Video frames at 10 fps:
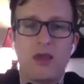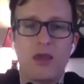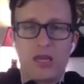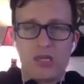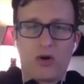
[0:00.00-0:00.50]

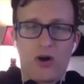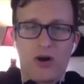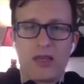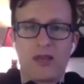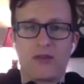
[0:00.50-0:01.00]
and your
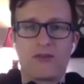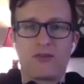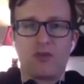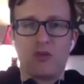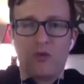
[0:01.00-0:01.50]
audience
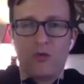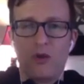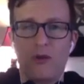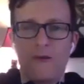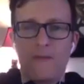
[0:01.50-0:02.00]
to
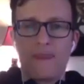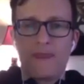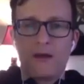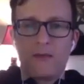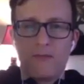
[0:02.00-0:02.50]

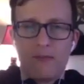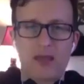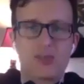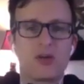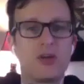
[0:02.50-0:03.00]
make
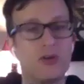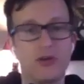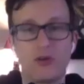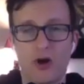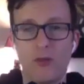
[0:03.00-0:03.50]
sure you do
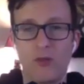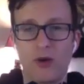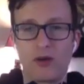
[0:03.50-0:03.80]
your homework,